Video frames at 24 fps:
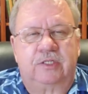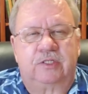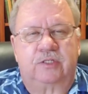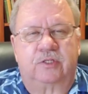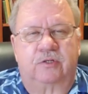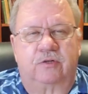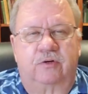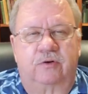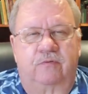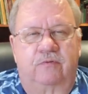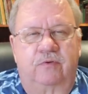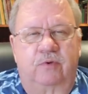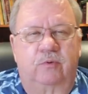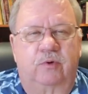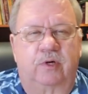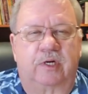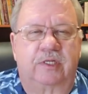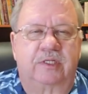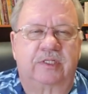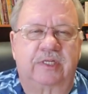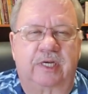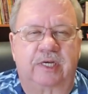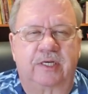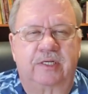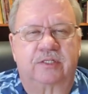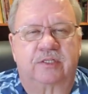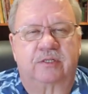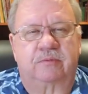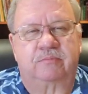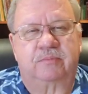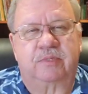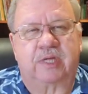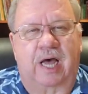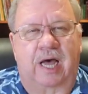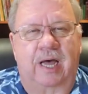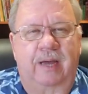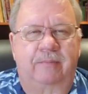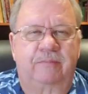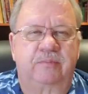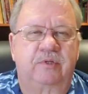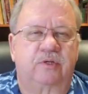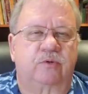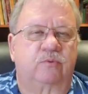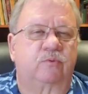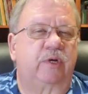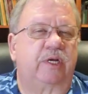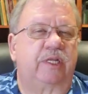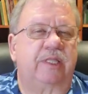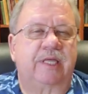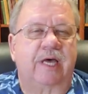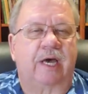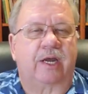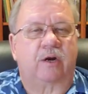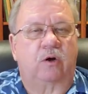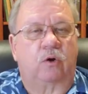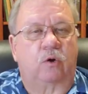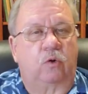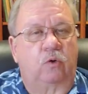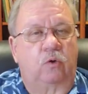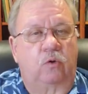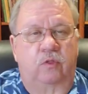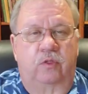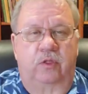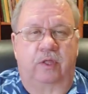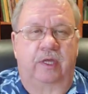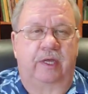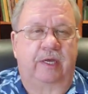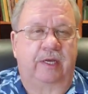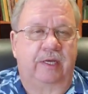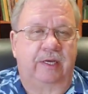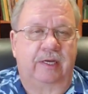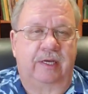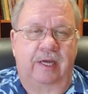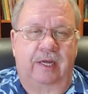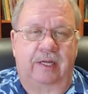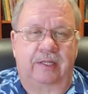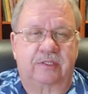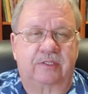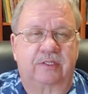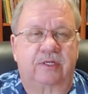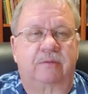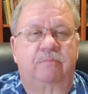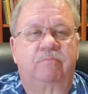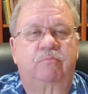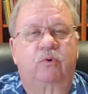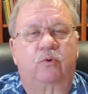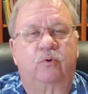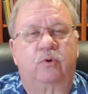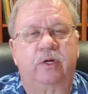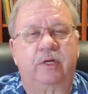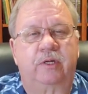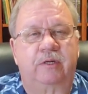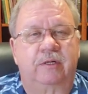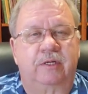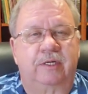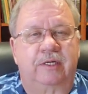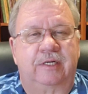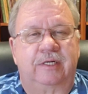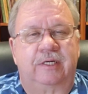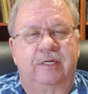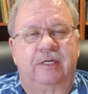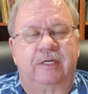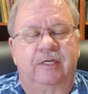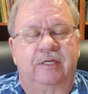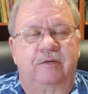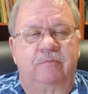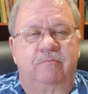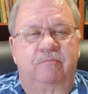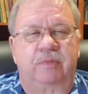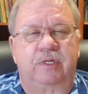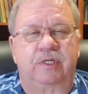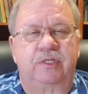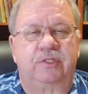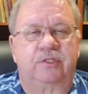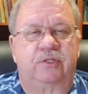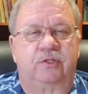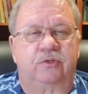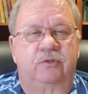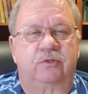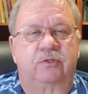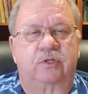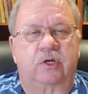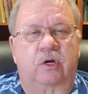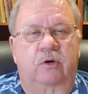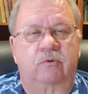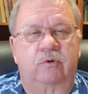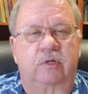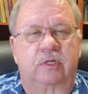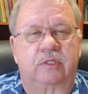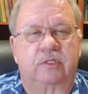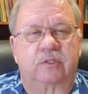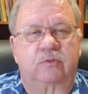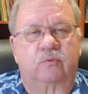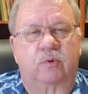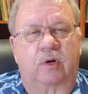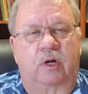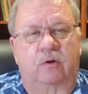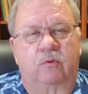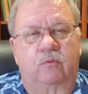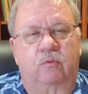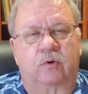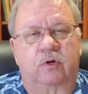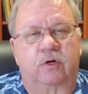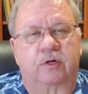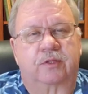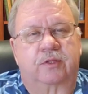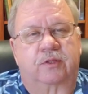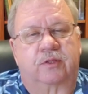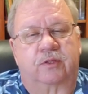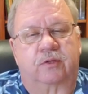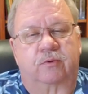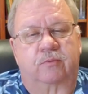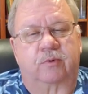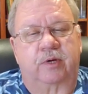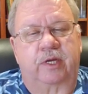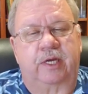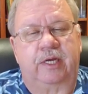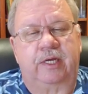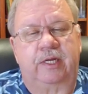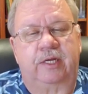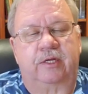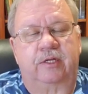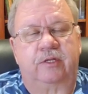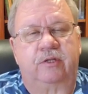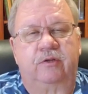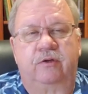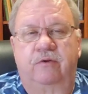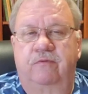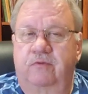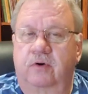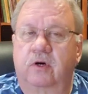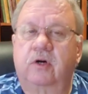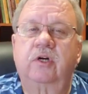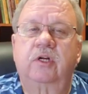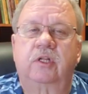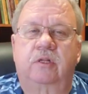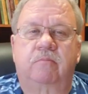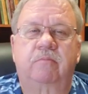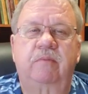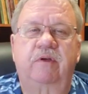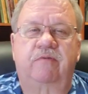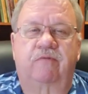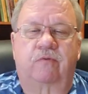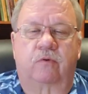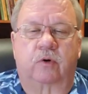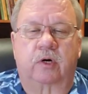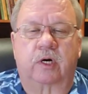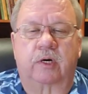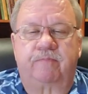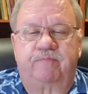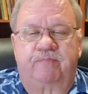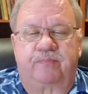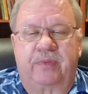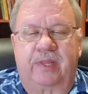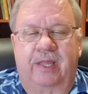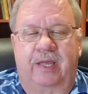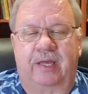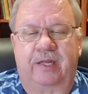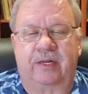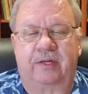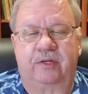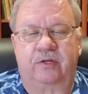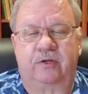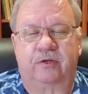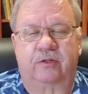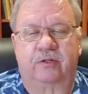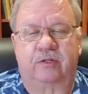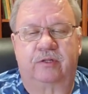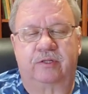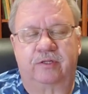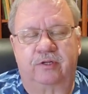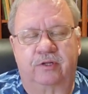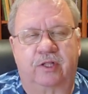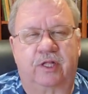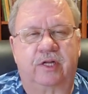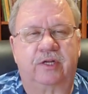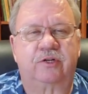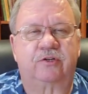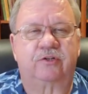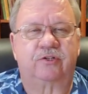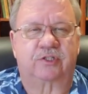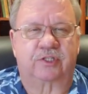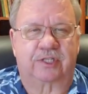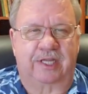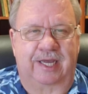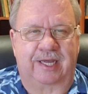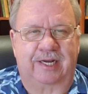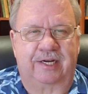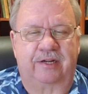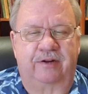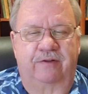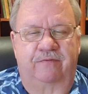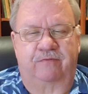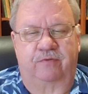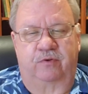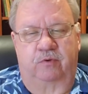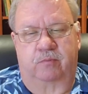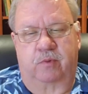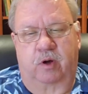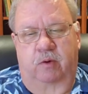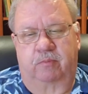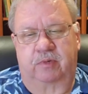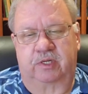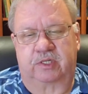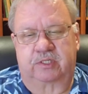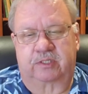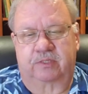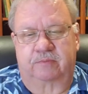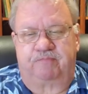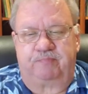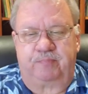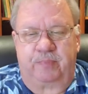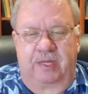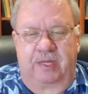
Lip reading: So if you want to take some time to read that whole thing at some point, please do so. It's well worth the read, and you've heard it before, and you'll understand in a few moments.